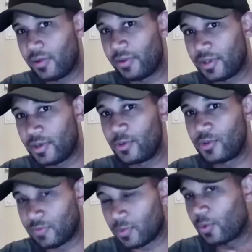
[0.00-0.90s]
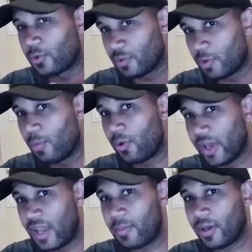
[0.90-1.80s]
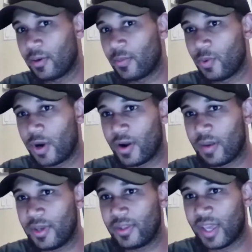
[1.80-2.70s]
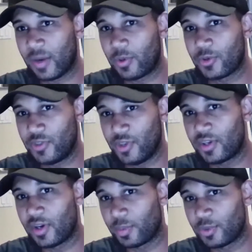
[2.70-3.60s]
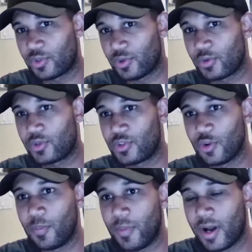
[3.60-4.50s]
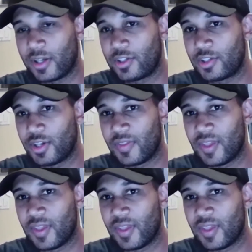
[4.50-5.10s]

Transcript: huge, of course, in mobile gaming, where, I mean, we were seeing numbers surge so much. And then